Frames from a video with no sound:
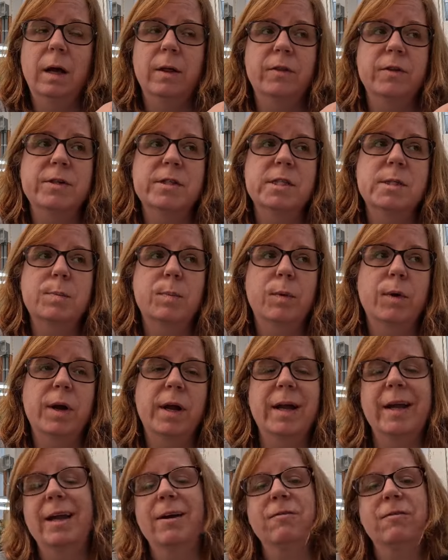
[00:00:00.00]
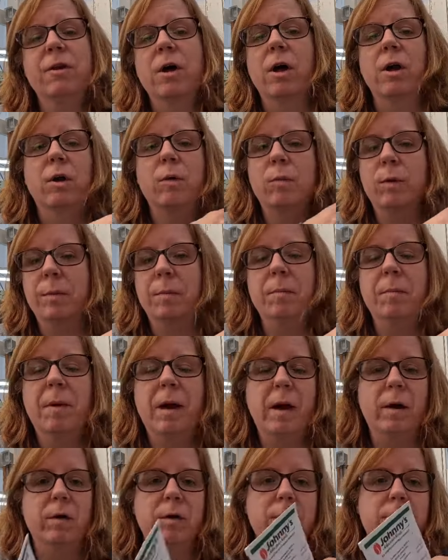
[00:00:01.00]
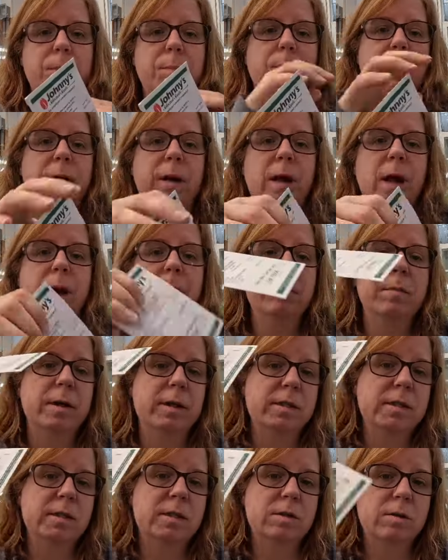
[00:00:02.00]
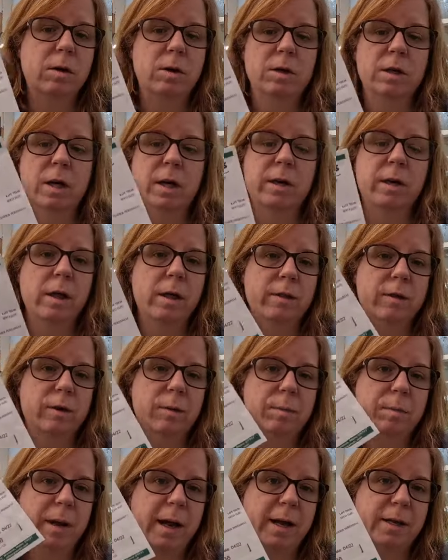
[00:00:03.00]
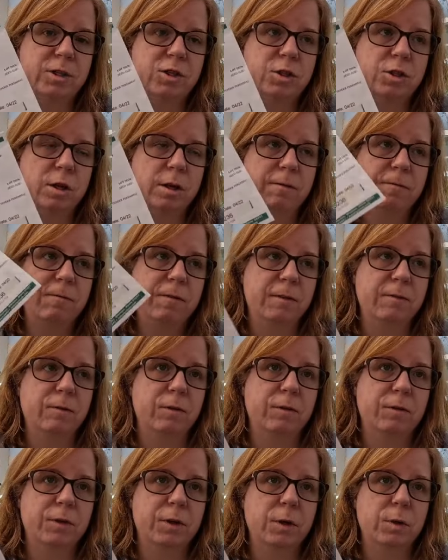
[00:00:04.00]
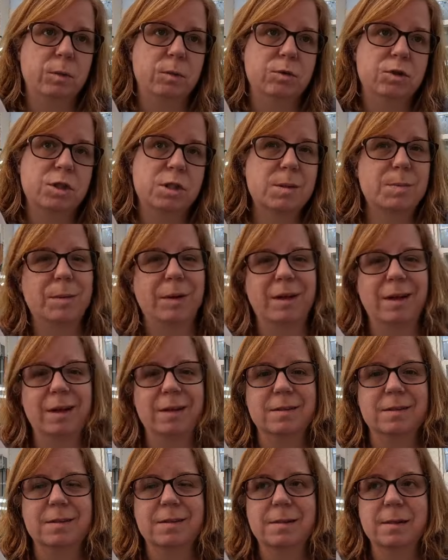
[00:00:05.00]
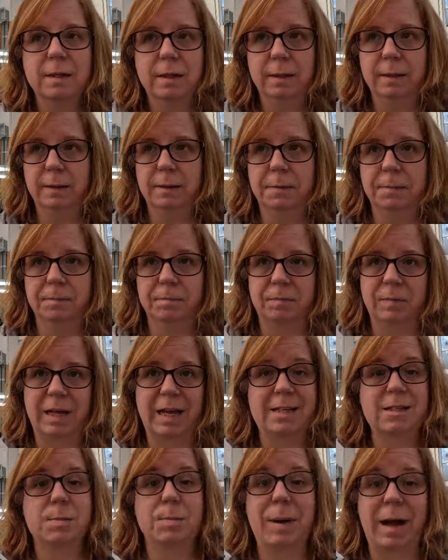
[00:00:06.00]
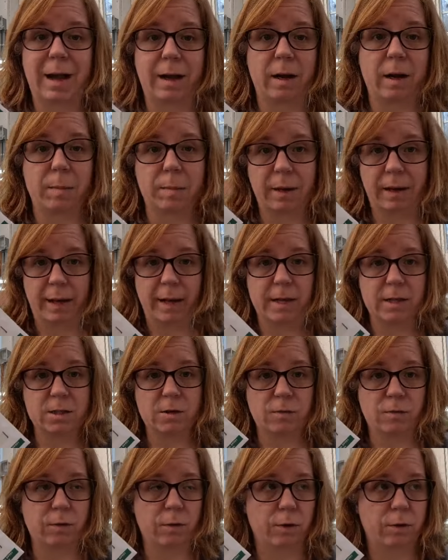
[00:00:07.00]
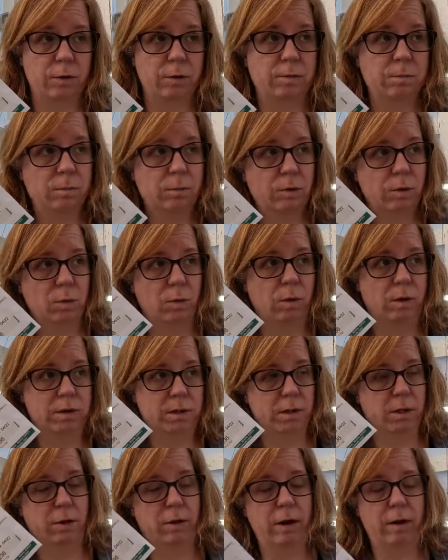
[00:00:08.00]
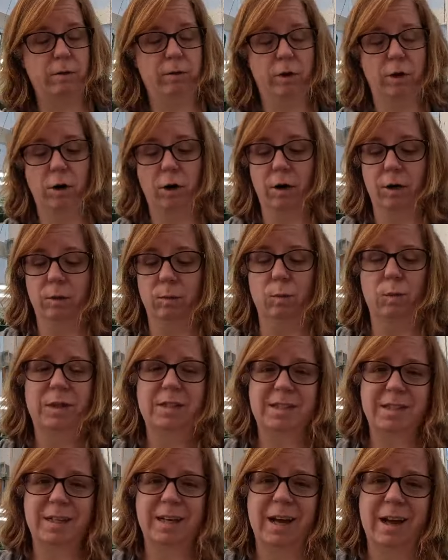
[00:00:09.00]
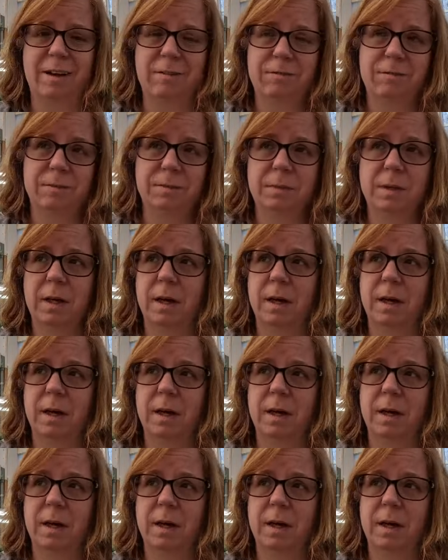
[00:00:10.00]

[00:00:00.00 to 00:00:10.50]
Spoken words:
this spring. If not, I'll rip them out. But I'm going to start another batch of Feverfew just because, as backup, I guess, for the ones that are out in the garden. We did have